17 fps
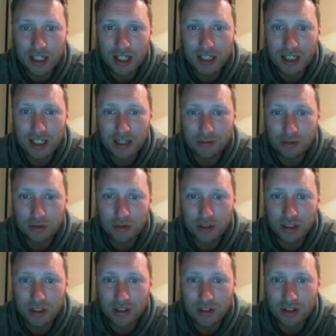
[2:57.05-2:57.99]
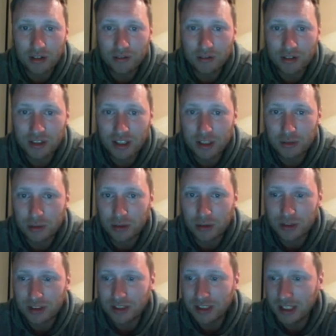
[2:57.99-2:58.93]
at an average rating of
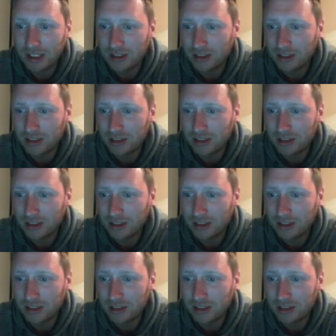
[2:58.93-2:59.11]
6.6,